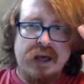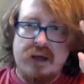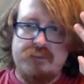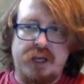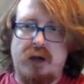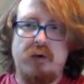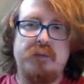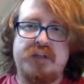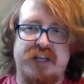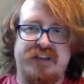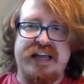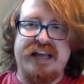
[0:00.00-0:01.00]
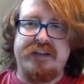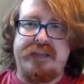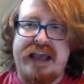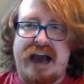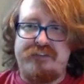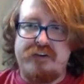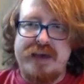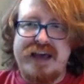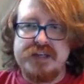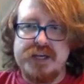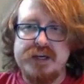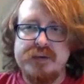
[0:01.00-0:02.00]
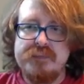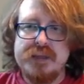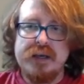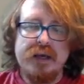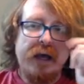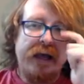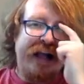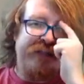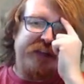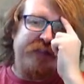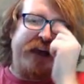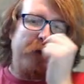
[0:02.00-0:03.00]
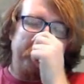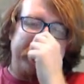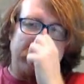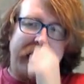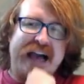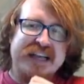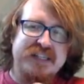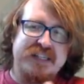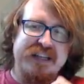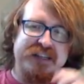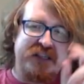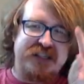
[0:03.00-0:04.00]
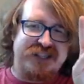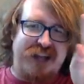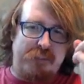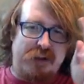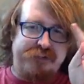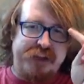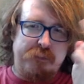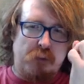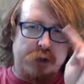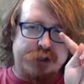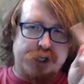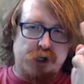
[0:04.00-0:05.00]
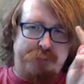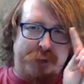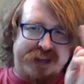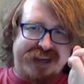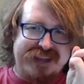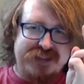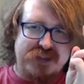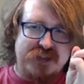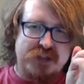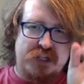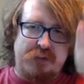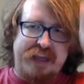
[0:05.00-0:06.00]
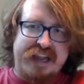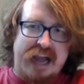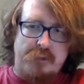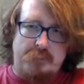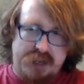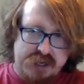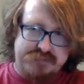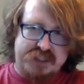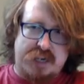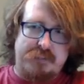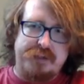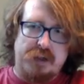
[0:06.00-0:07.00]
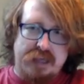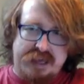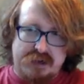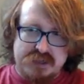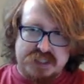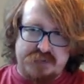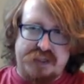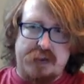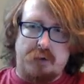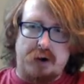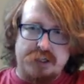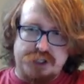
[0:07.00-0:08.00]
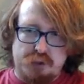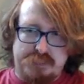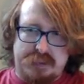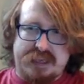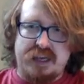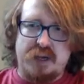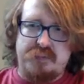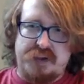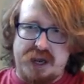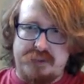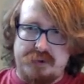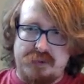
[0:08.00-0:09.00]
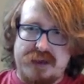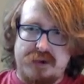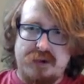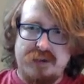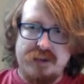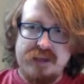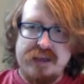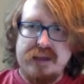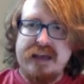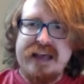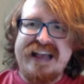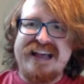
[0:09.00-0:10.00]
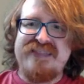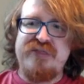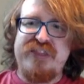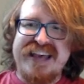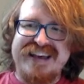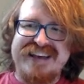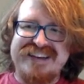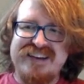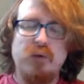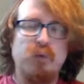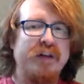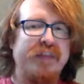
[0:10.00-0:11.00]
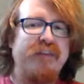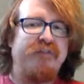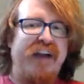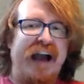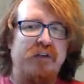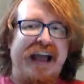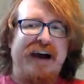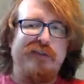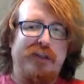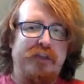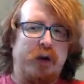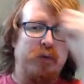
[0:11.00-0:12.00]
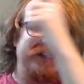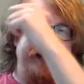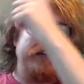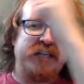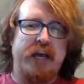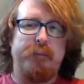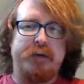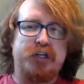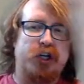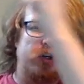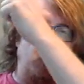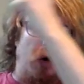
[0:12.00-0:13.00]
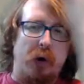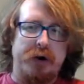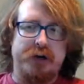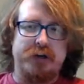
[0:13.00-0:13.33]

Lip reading: the end of the alphabet. And then they realized that some of them were duplicates, so they got rid of some of the letters if they were a duplicate of another letter. And then, when they found out that there was a temperature order